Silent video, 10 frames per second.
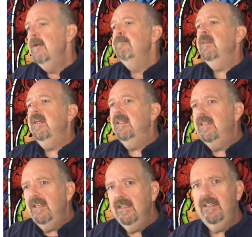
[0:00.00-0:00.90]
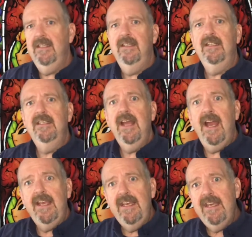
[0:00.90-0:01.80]
It's innocent. It's
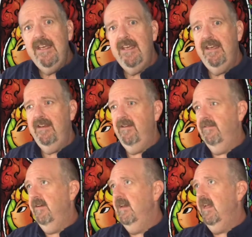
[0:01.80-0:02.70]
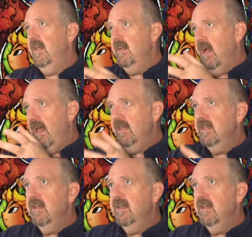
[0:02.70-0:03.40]
naive. It has